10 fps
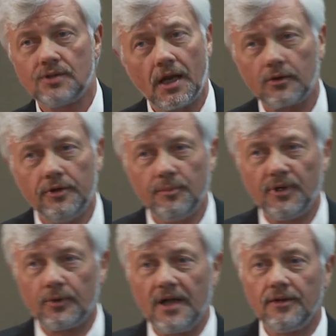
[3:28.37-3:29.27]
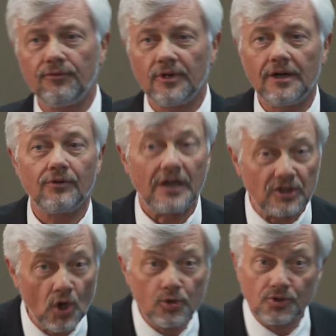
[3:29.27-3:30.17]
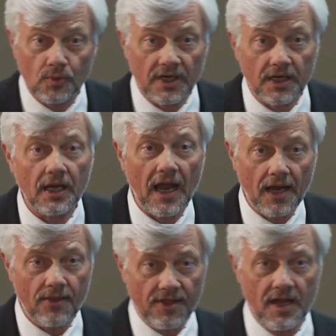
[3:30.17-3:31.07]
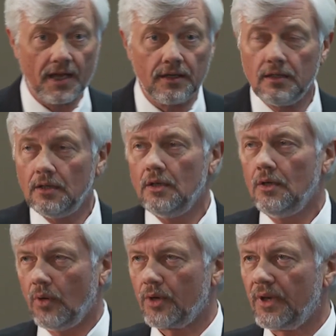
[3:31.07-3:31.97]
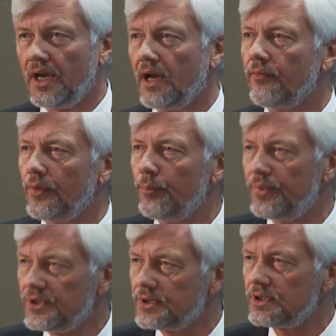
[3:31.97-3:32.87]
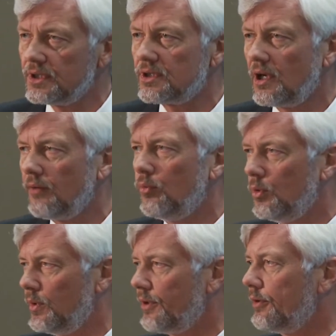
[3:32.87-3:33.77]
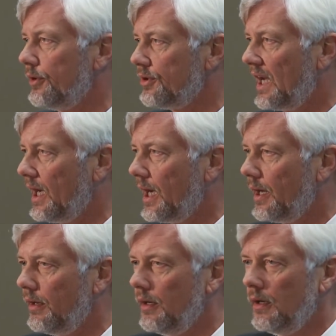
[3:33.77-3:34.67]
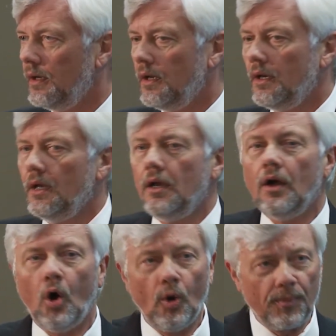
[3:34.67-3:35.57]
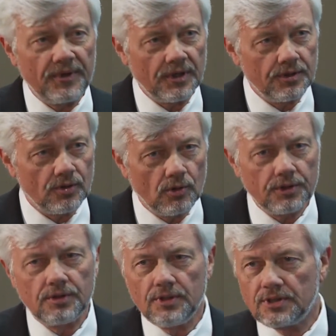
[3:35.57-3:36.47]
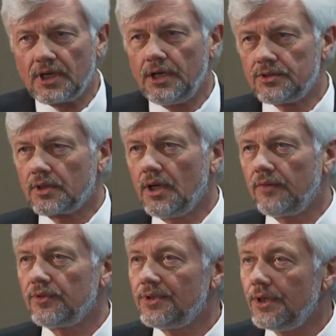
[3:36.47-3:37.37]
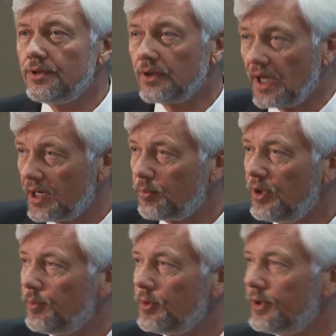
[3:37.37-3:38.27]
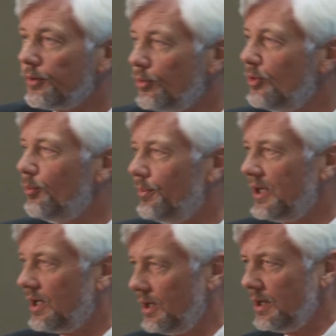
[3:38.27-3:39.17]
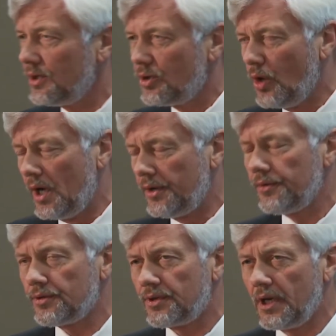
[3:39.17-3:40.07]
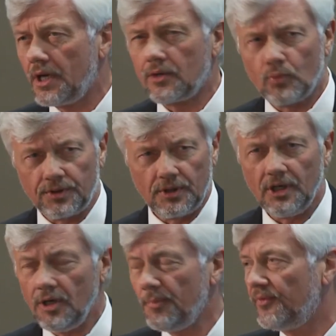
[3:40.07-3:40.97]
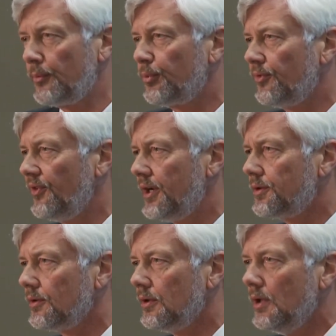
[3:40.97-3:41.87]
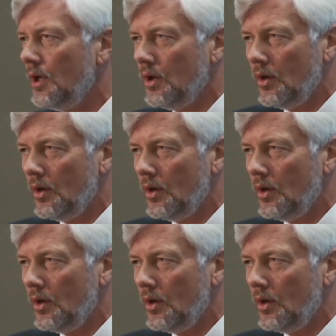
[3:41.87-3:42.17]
is not going to be around forever and goes away, and then what do we have? The business itself will wither and die. Opening the door to these kinds of conversation, getting people in the room, beginning to understand with the help of a professional,